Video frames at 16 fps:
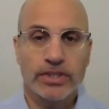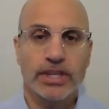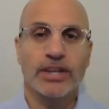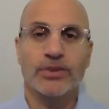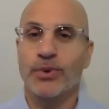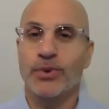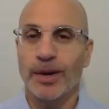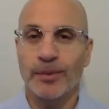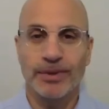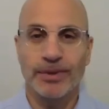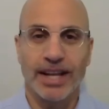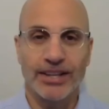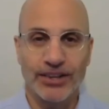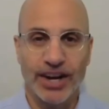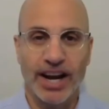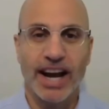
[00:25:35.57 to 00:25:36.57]
and that's why I'm
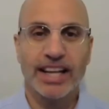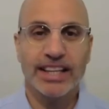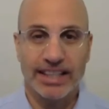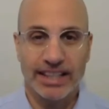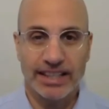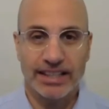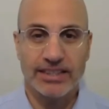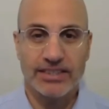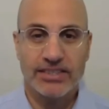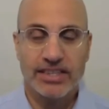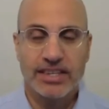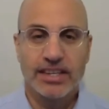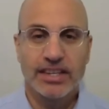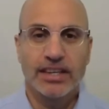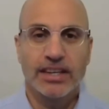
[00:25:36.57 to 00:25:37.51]
glad you're highlighting this